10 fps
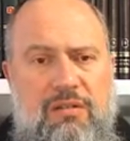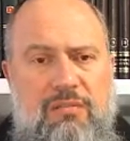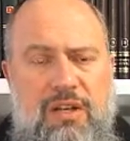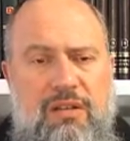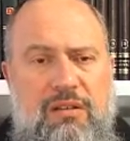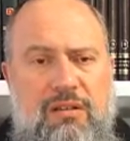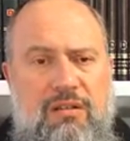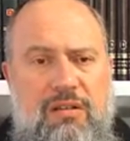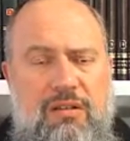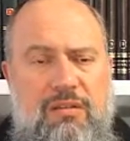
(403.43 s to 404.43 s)

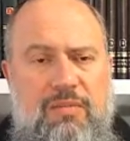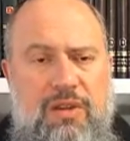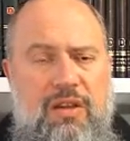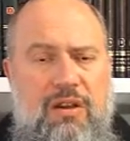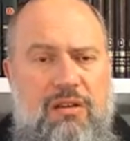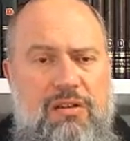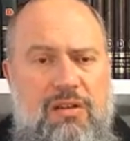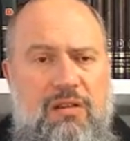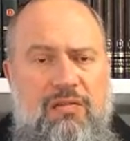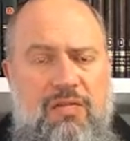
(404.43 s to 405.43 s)
In many areas
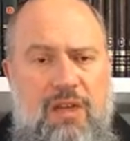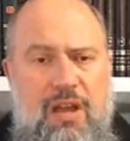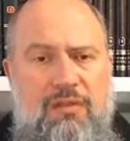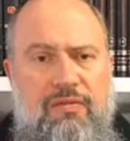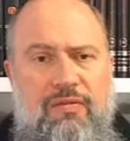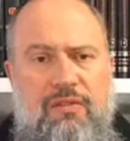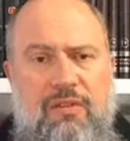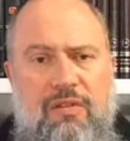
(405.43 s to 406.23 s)
of life,